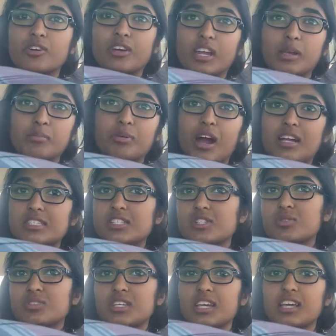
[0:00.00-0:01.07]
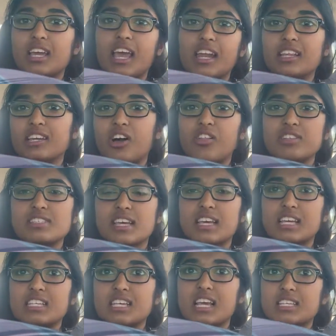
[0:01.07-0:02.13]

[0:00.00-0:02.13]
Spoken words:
Getting practice handling all these like